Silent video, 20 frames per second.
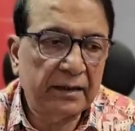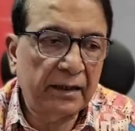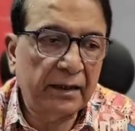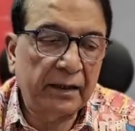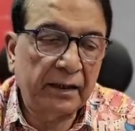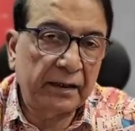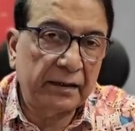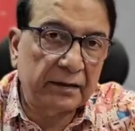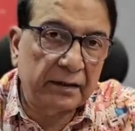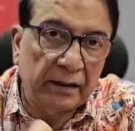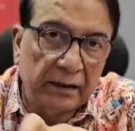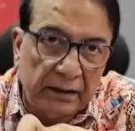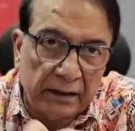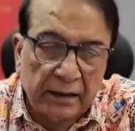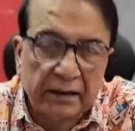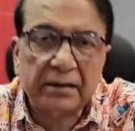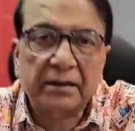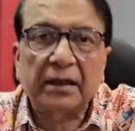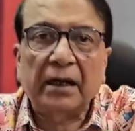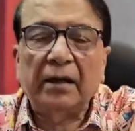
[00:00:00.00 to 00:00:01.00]
And it is in
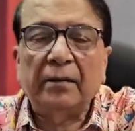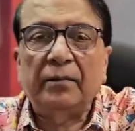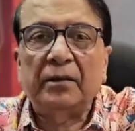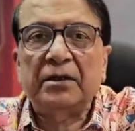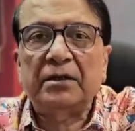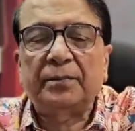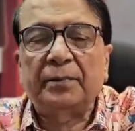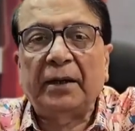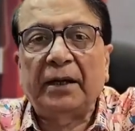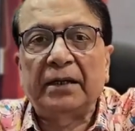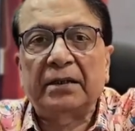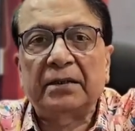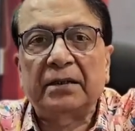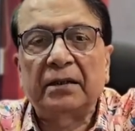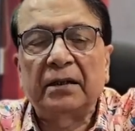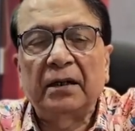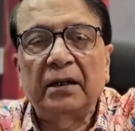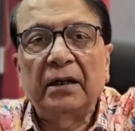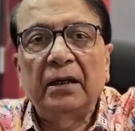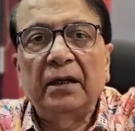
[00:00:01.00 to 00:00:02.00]
this cyberspace
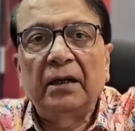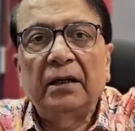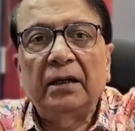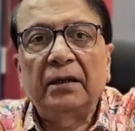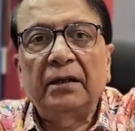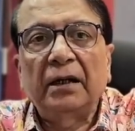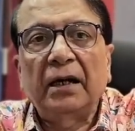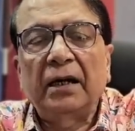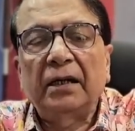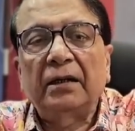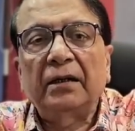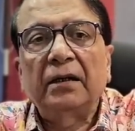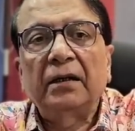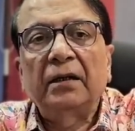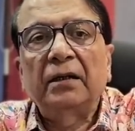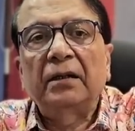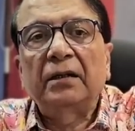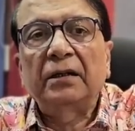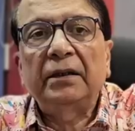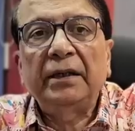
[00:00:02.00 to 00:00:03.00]
that
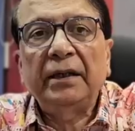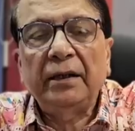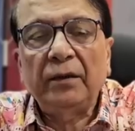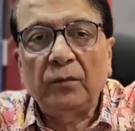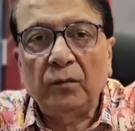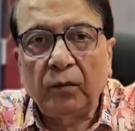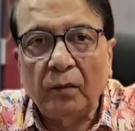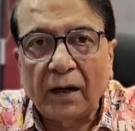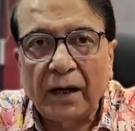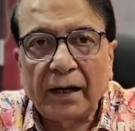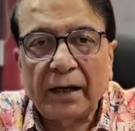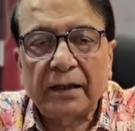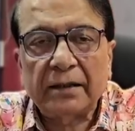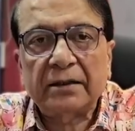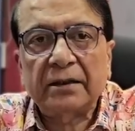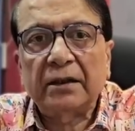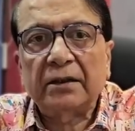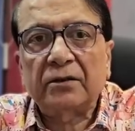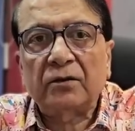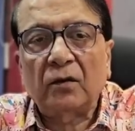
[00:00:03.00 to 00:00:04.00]
the
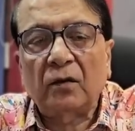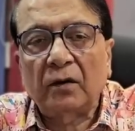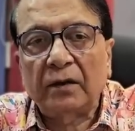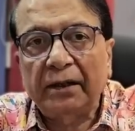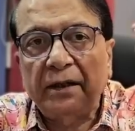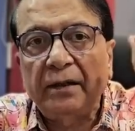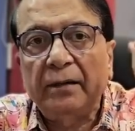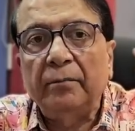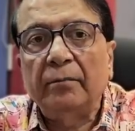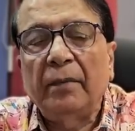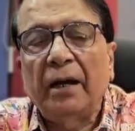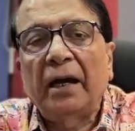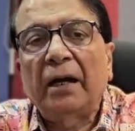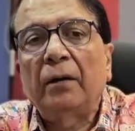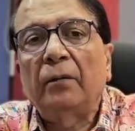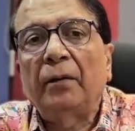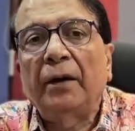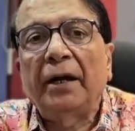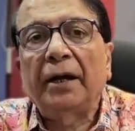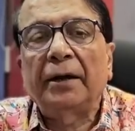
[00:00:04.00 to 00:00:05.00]
viruses or the
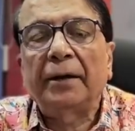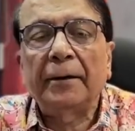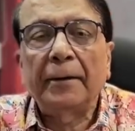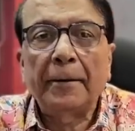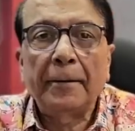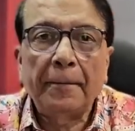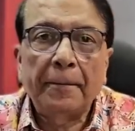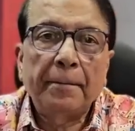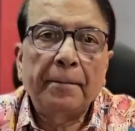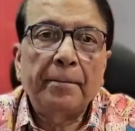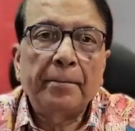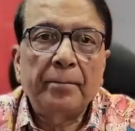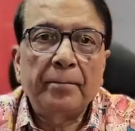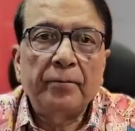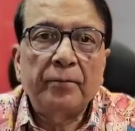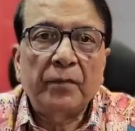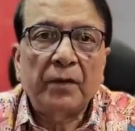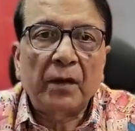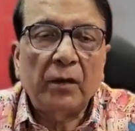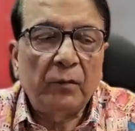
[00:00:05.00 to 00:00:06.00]
malware,
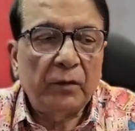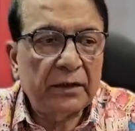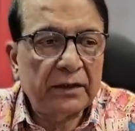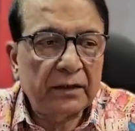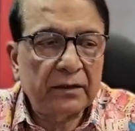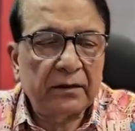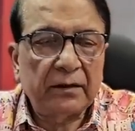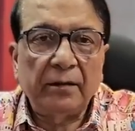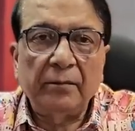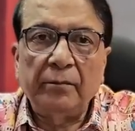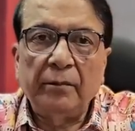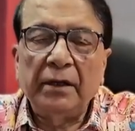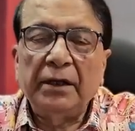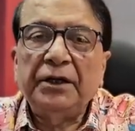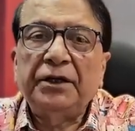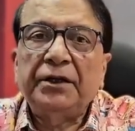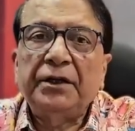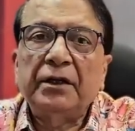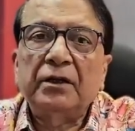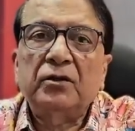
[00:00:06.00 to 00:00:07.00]
which is the
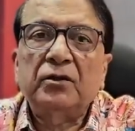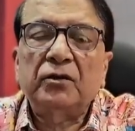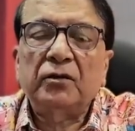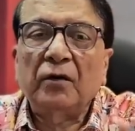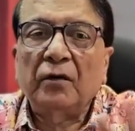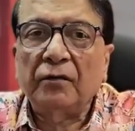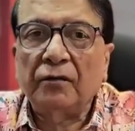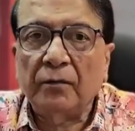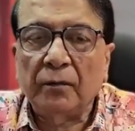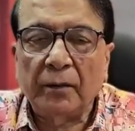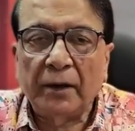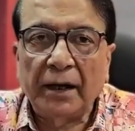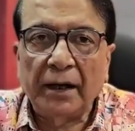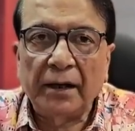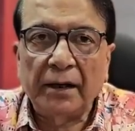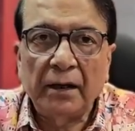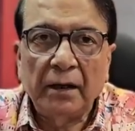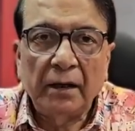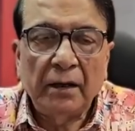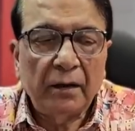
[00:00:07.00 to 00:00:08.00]
malicious
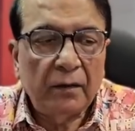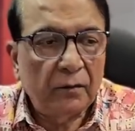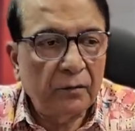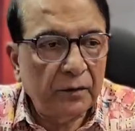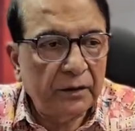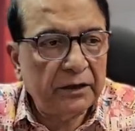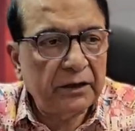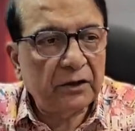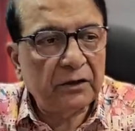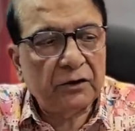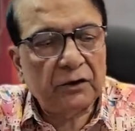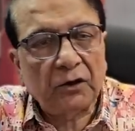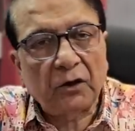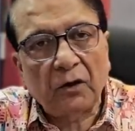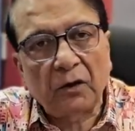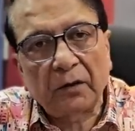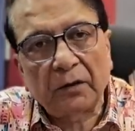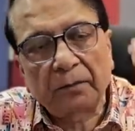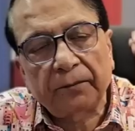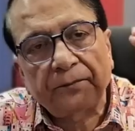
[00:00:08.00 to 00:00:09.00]
software, which is
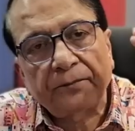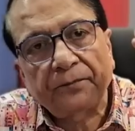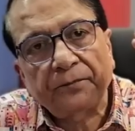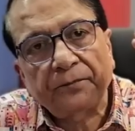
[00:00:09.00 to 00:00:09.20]
your